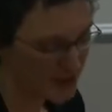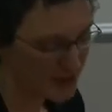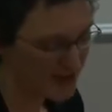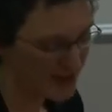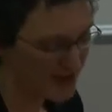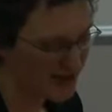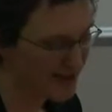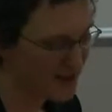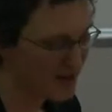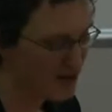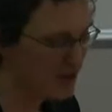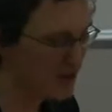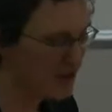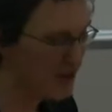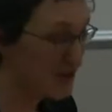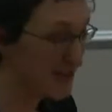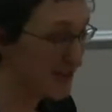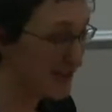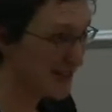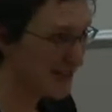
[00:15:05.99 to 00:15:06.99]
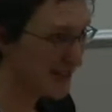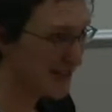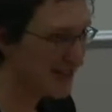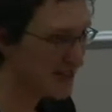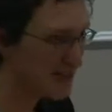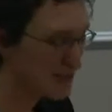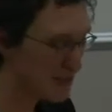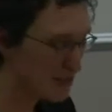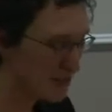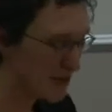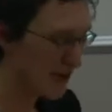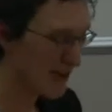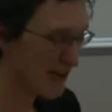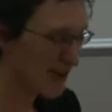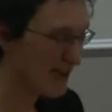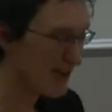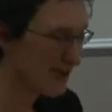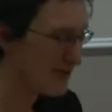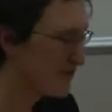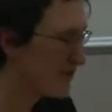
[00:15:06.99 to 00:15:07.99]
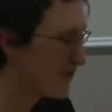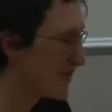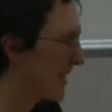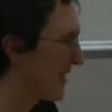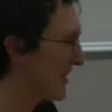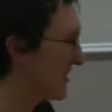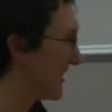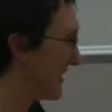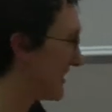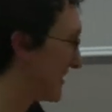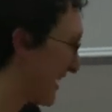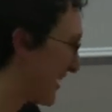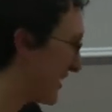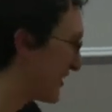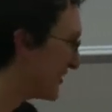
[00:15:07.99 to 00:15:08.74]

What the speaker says: that the WDC has been working on for, I'd say, 10